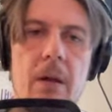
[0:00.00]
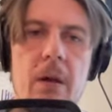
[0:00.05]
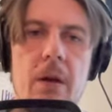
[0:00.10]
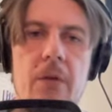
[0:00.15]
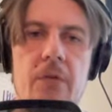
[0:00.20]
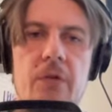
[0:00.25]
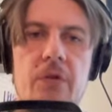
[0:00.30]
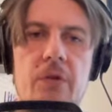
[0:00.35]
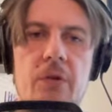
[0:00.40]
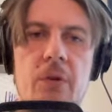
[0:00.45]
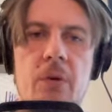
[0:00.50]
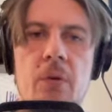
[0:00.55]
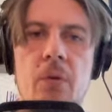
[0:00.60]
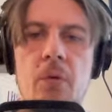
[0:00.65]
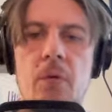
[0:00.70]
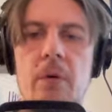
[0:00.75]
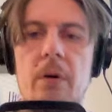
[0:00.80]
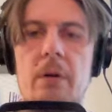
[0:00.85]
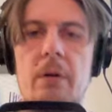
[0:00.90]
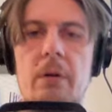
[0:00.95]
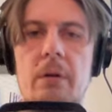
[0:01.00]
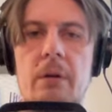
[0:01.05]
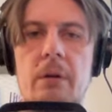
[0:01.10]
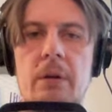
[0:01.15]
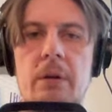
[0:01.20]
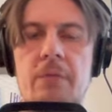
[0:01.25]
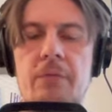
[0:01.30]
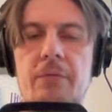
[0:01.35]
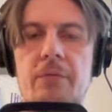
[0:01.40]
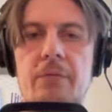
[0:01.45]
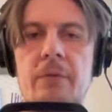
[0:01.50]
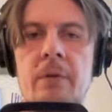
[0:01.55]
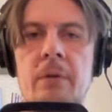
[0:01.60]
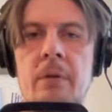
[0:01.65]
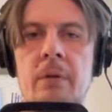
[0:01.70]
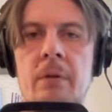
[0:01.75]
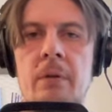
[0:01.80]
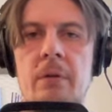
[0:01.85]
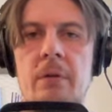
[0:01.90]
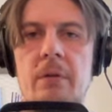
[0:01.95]
So if
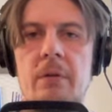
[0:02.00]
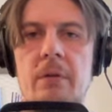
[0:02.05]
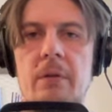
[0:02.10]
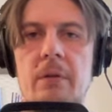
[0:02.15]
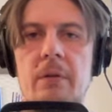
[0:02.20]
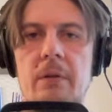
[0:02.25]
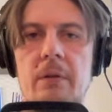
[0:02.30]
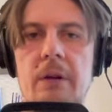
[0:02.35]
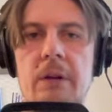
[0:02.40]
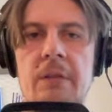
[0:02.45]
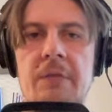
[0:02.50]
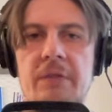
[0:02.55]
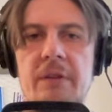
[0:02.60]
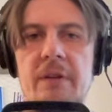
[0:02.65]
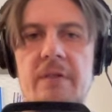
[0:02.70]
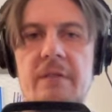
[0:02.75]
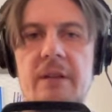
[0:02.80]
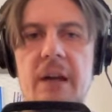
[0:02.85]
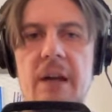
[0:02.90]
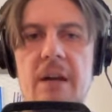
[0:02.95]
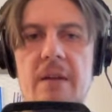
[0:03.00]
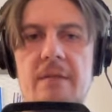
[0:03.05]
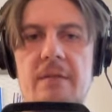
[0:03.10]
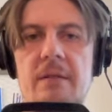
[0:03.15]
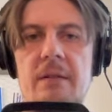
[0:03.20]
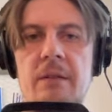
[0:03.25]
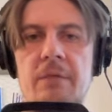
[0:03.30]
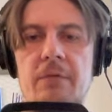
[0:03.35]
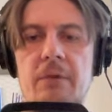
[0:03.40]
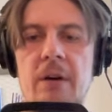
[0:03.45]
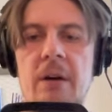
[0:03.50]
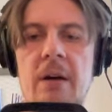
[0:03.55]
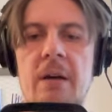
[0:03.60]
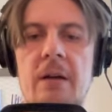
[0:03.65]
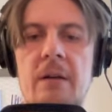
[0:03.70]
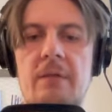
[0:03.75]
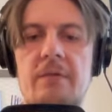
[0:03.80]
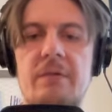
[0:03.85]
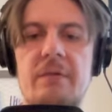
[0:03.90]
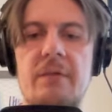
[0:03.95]
uh, in this case, if
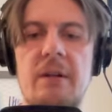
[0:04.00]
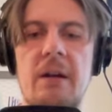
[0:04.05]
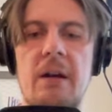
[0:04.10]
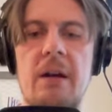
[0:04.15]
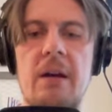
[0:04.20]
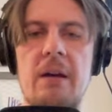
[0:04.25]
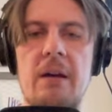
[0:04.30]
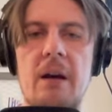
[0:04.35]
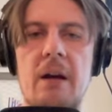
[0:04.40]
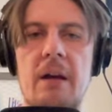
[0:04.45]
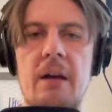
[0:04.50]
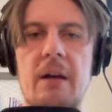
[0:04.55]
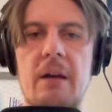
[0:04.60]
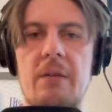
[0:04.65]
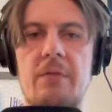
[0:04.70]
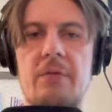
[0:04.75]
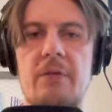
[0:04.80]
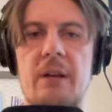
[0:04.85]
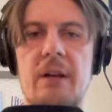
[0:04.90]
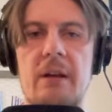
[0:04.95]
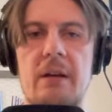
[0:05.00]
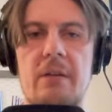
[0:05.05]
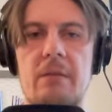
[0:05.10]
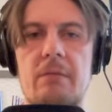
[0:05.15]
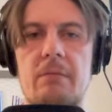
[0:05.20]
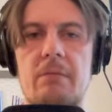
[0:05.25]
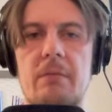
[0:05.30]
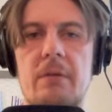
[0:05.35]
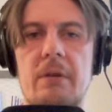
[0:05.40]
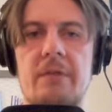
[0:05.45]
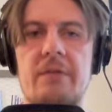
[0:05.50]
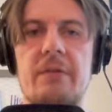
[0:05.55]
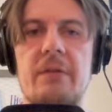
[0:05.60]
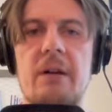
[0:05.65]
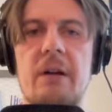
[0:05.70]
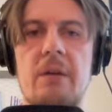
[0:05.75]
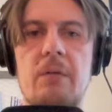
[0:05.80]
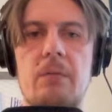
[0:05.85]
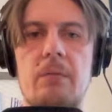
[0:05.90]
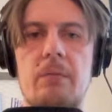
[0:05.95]
I say I have like, let's
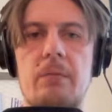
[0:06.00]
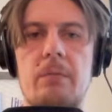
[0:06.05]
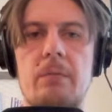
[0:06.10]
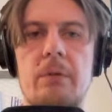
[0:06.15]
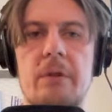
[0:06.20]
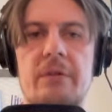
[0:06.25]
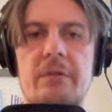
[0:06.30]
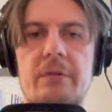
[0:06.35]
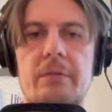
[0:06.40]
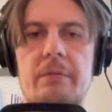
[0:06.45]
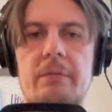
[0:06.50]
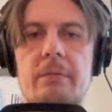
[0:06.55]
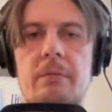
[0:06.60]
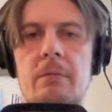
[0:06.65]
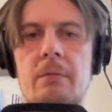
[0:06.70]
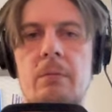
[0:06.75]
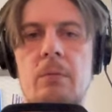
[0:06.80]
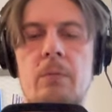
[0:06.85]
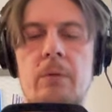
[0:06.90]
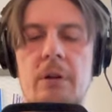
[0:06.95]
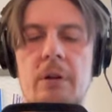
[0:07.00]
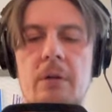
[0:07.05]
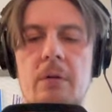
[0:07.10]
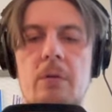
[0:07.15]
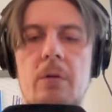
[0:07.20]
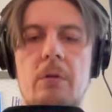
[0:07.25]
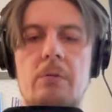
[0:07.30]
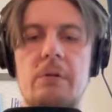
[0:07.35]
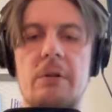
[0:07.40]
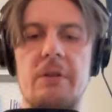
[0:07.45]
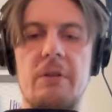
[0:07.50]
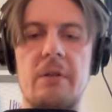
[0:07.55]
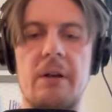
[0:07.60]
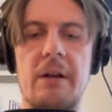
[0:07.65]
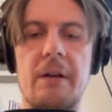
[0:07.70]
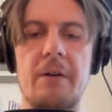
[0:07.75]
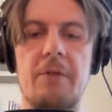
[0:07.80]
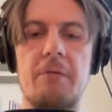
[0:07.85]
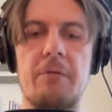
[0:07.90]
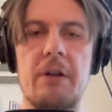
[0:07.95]
say with, uh, we call it
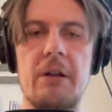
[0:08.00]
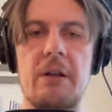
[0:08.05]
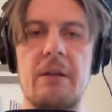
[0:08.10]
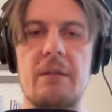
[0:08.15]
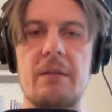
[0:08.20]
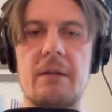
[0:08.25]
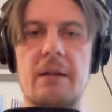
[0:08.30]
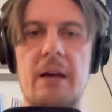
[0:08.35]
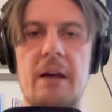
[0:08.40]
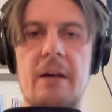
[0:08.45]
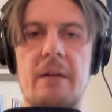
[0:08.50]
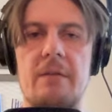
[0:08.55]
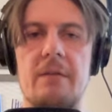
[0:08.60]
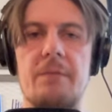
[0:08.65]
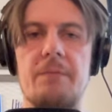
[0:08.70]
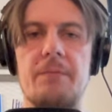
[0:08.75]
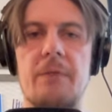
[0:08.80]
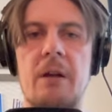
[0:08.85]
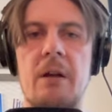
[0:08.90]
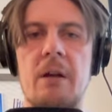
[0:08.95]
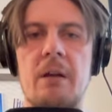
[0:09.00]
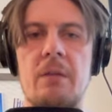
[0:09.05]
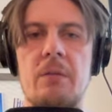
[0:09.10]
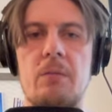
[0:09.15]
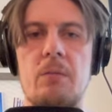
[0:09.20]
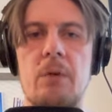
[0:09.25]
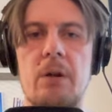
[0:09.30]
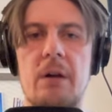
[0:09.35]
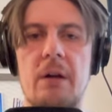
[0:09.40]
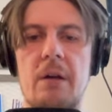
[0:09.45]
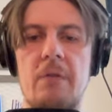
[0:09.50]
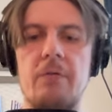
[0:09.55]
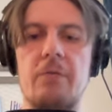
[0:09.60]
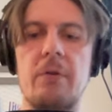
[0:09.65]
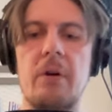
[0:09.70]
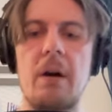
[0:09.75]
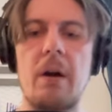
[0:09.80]
like read head, and we have